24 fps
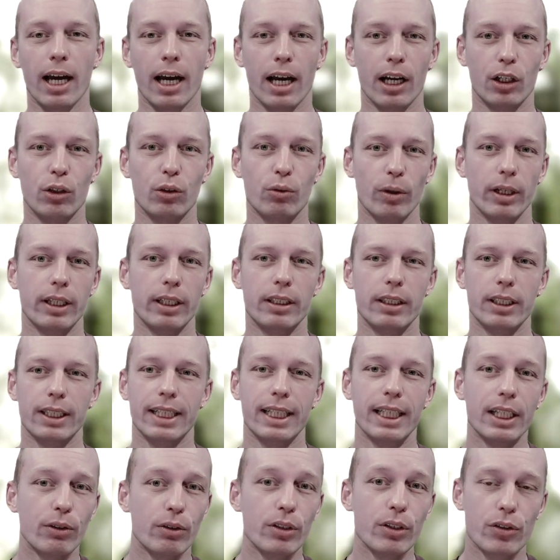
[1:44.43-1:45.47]
a great
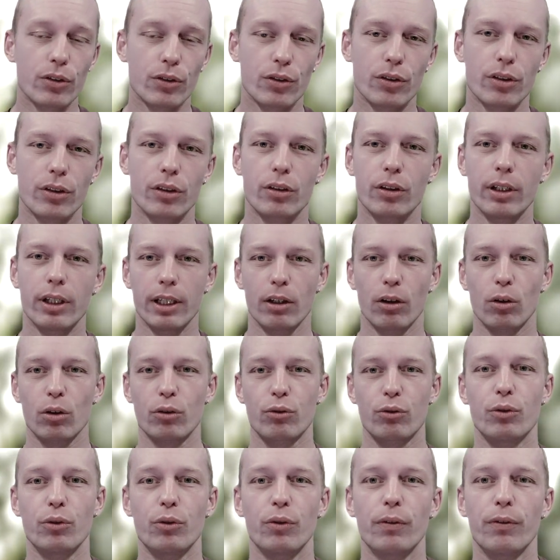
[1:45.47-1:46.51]
clearance in order
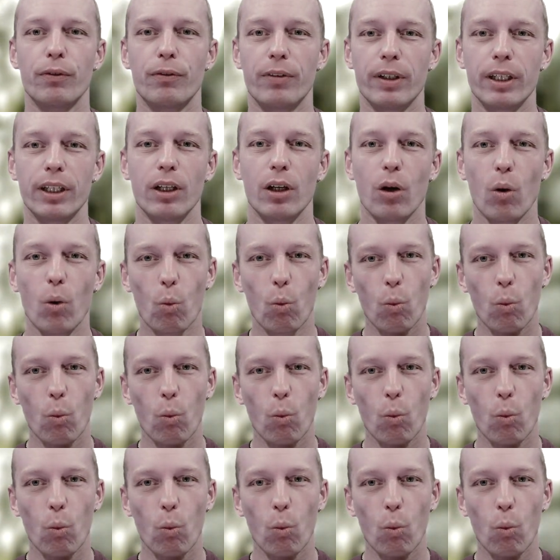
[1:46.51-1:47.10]
to fit